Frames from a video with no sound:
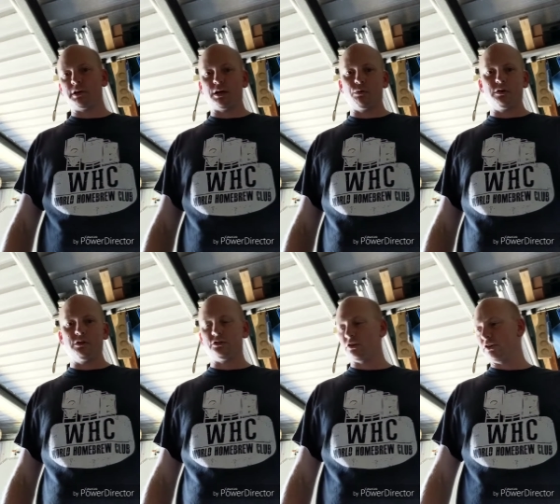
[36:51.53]
get rid of
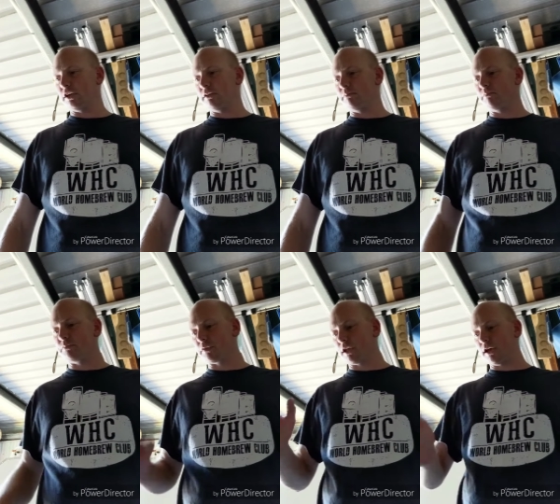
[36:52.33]
the seed,
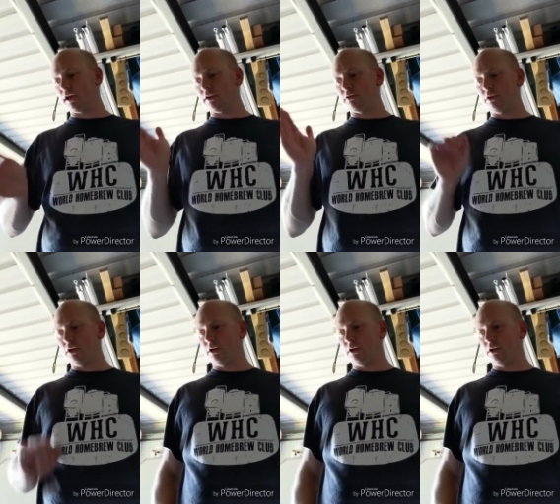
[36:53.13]
and